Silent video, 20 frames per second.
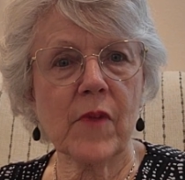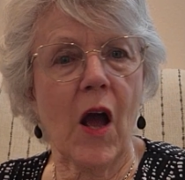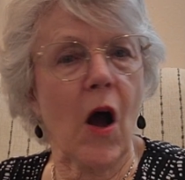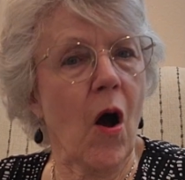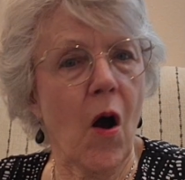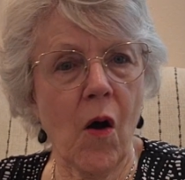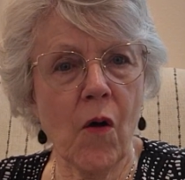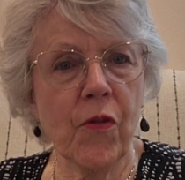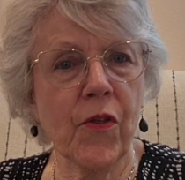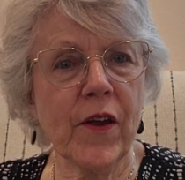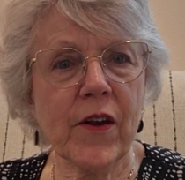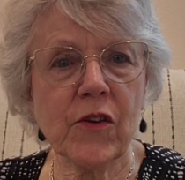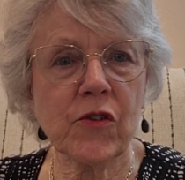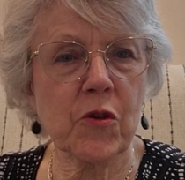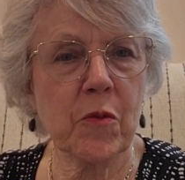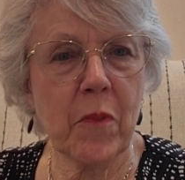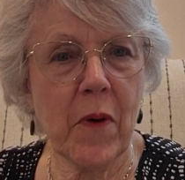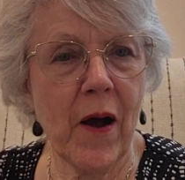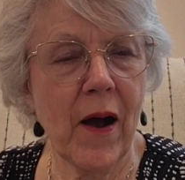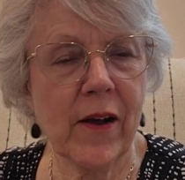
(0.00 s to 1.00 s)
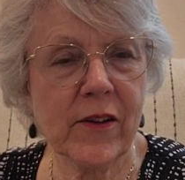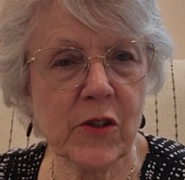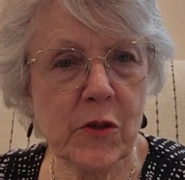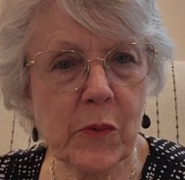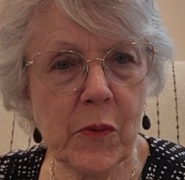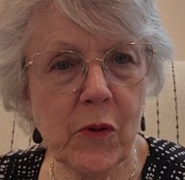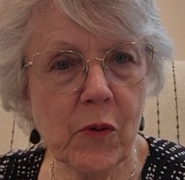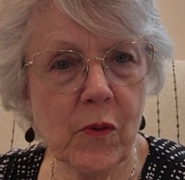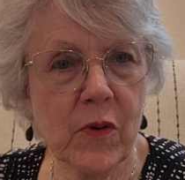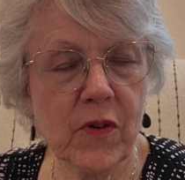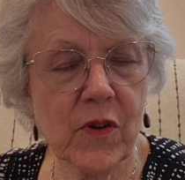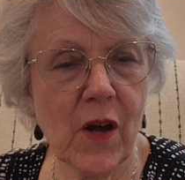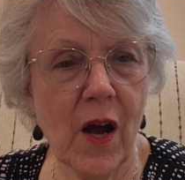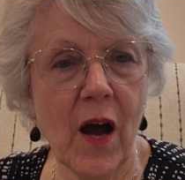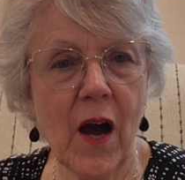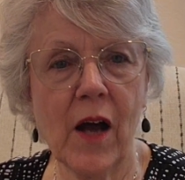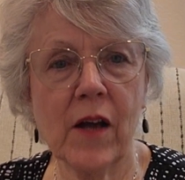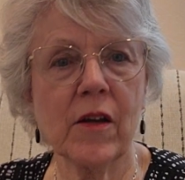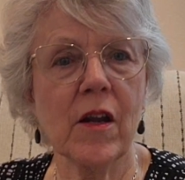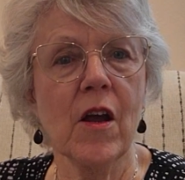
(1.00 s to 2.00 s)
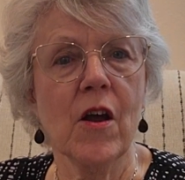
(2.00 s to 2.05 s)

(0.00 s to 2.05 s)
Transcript: All things are possible with God.